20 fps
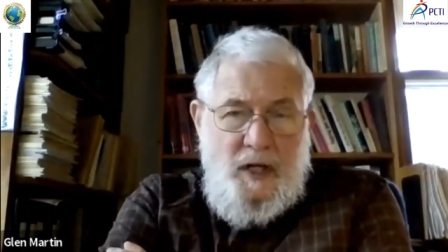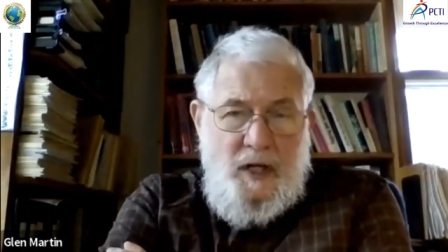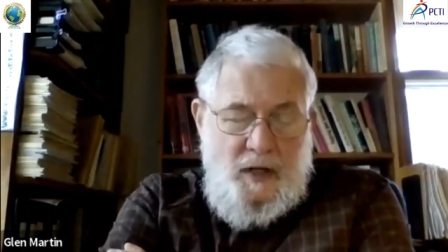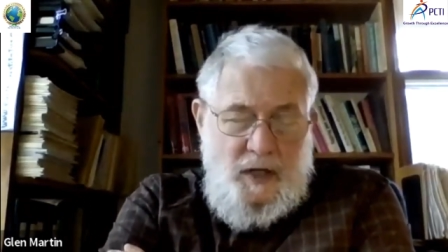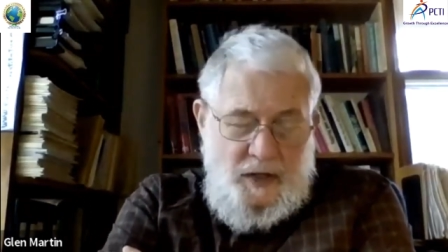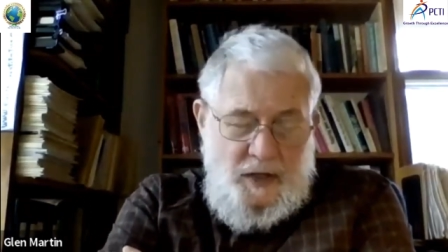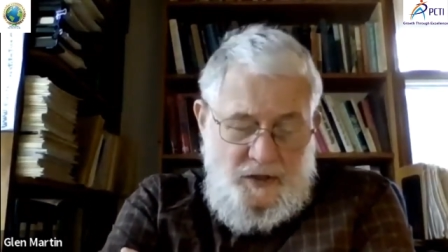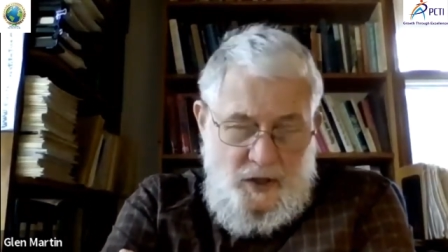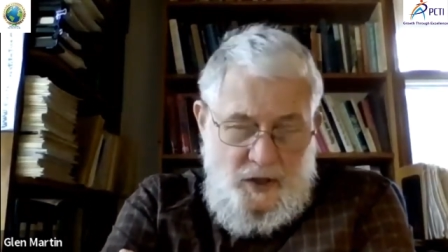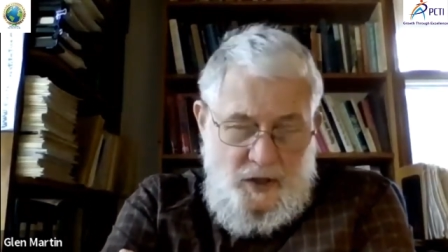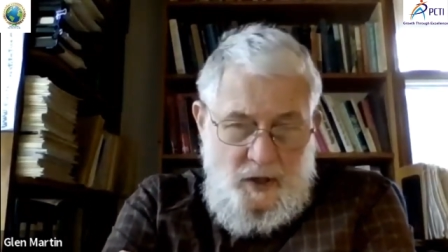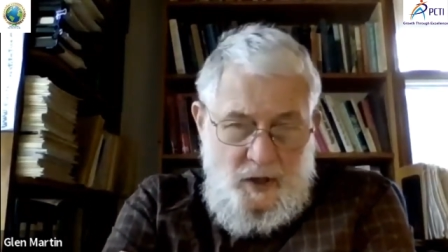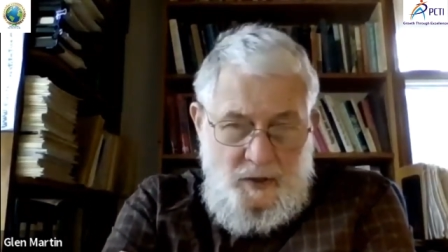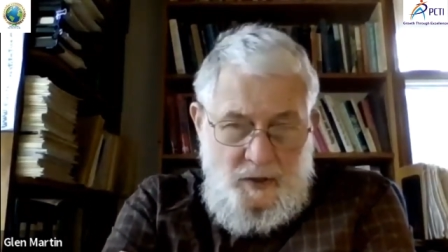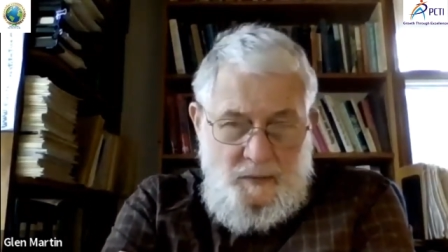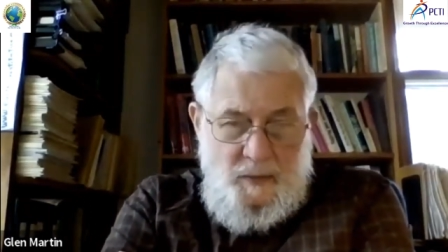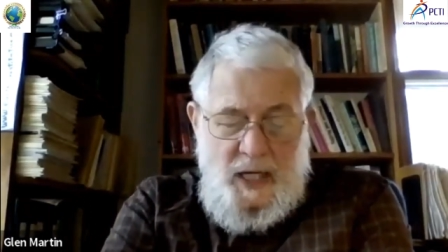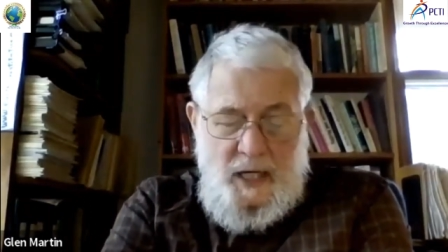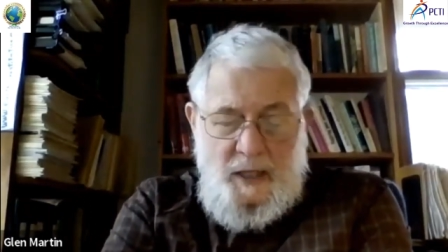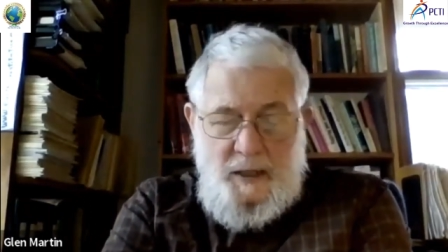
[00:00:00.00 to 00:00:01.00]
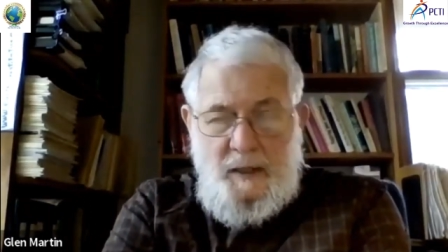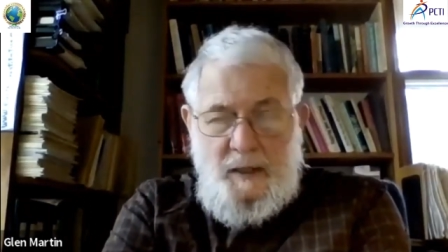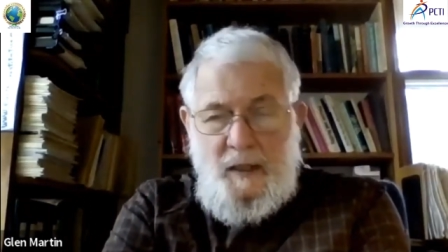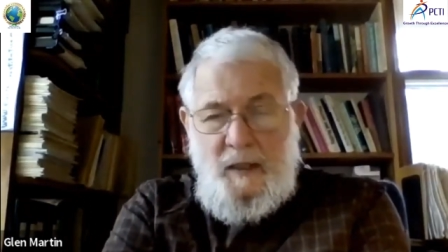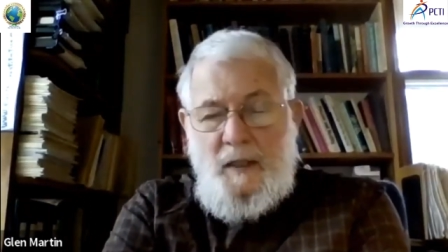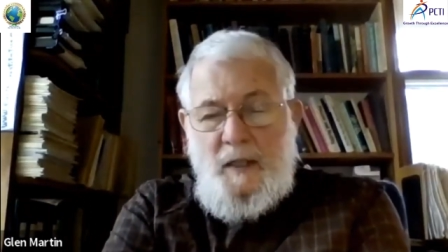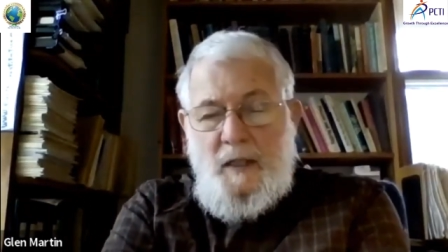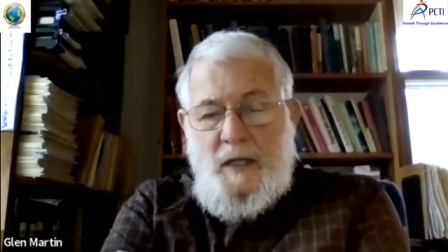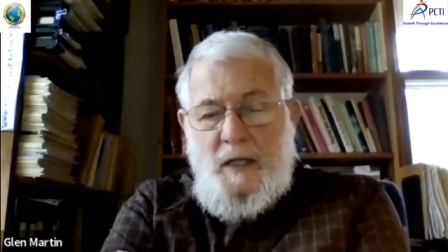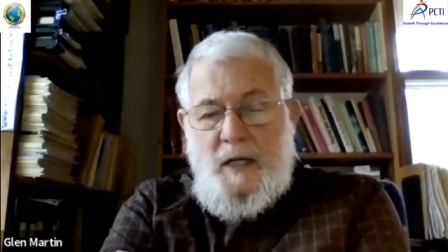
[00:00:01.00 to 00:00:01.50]
that's called
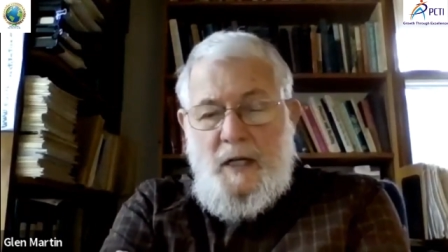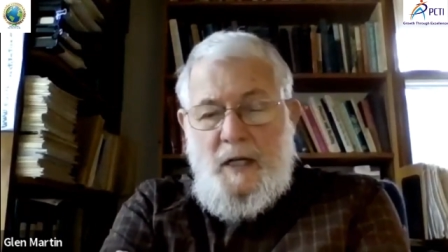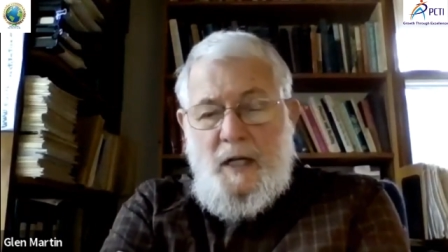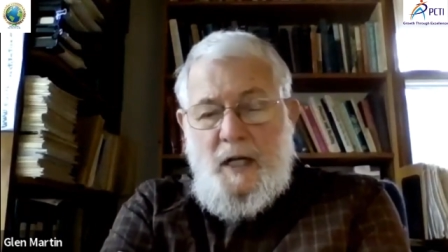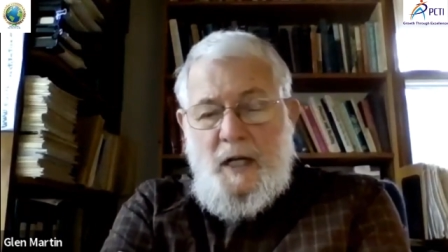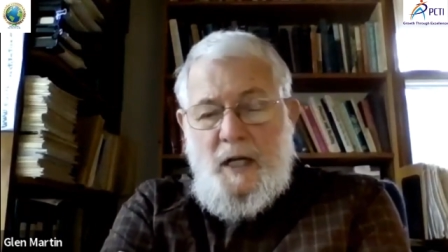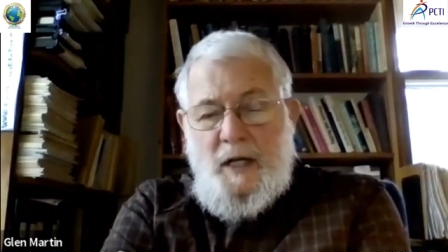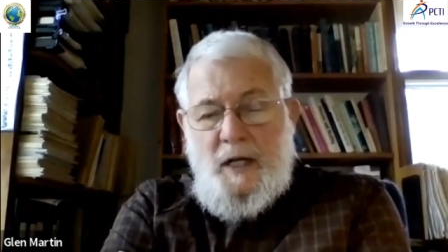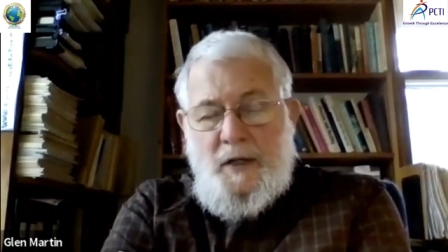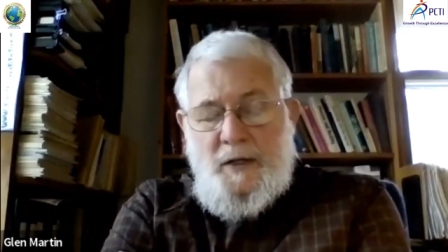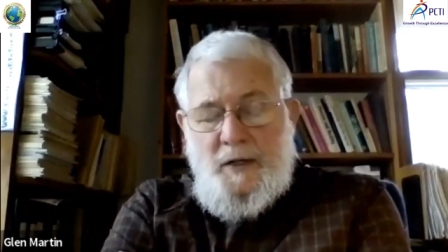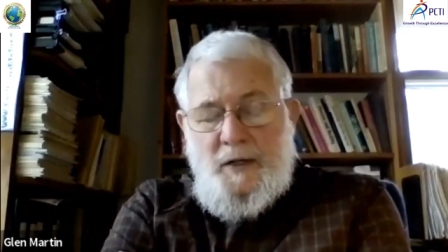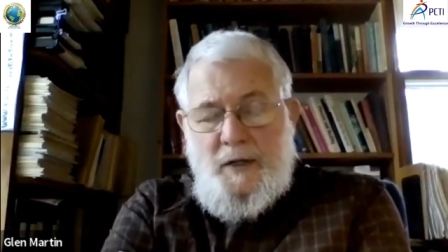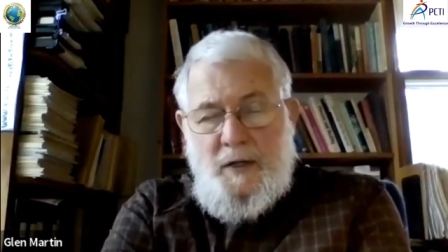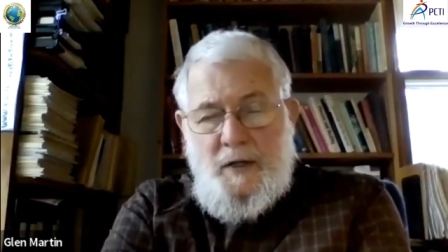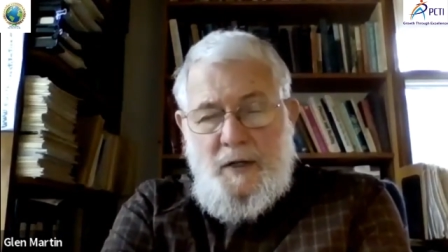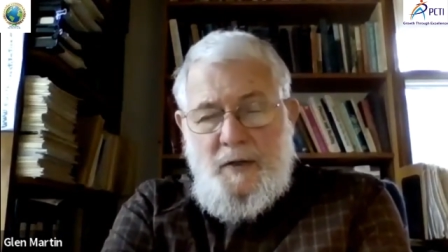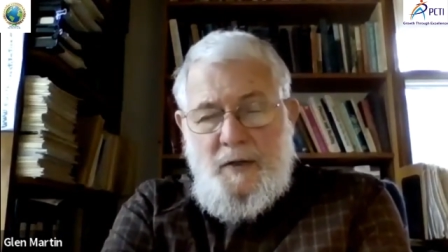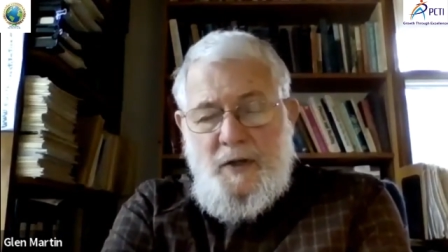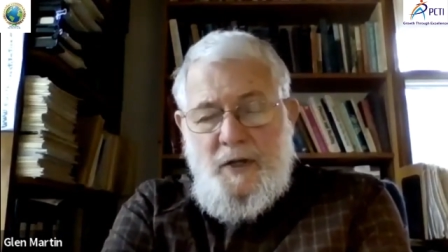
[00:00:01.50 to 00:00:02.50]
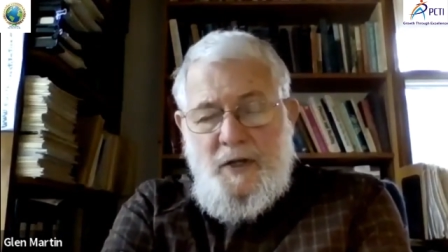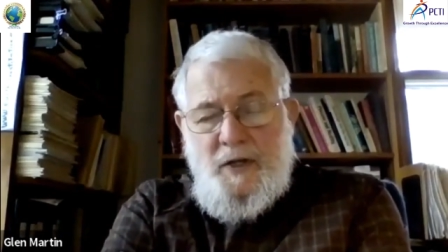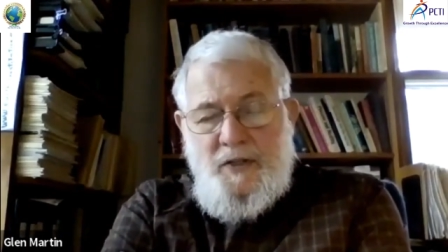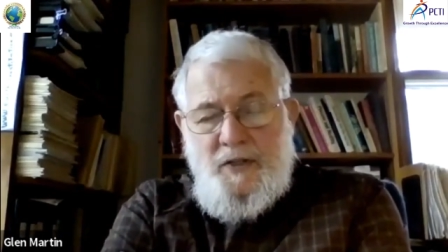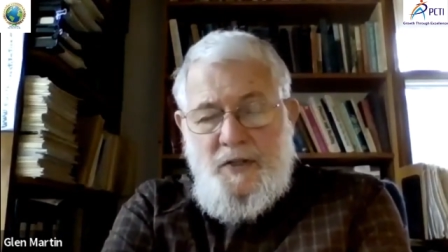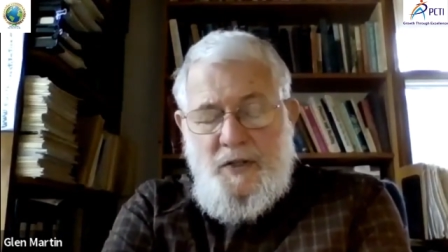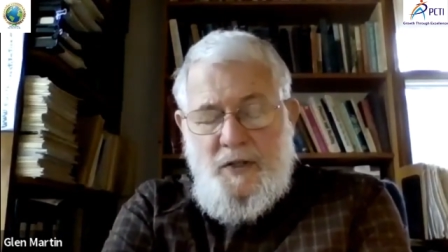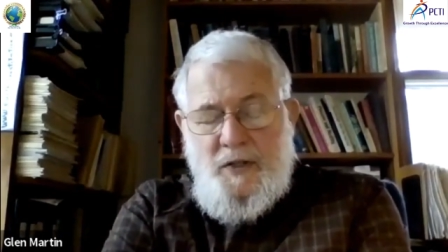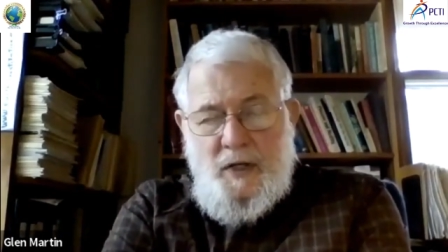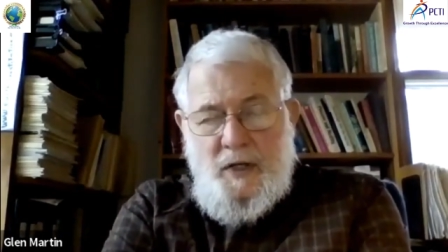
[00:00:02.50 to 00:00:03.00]
Manna and
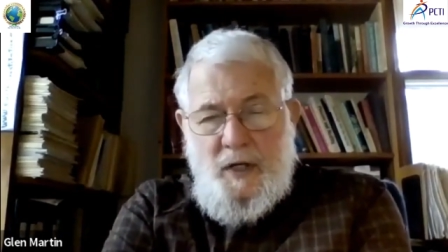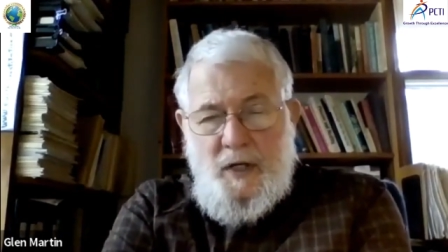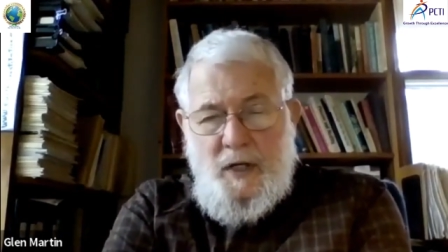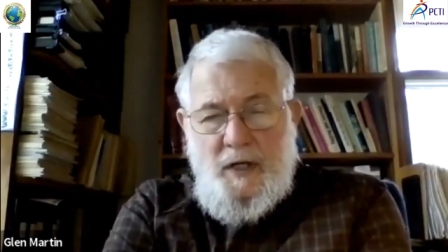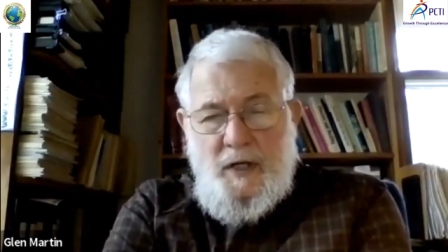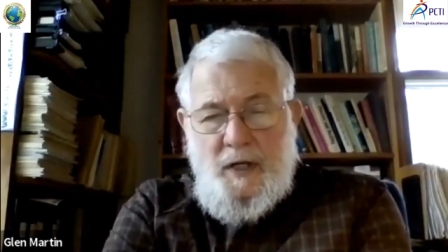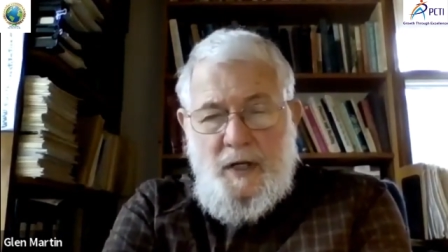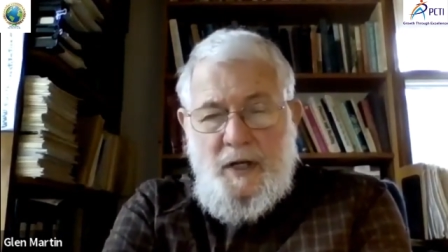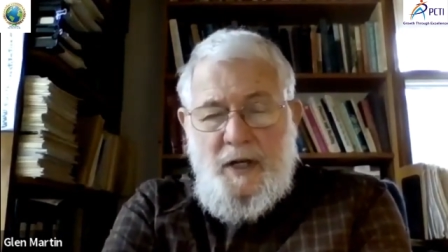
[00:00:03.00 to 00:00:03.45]
this uh,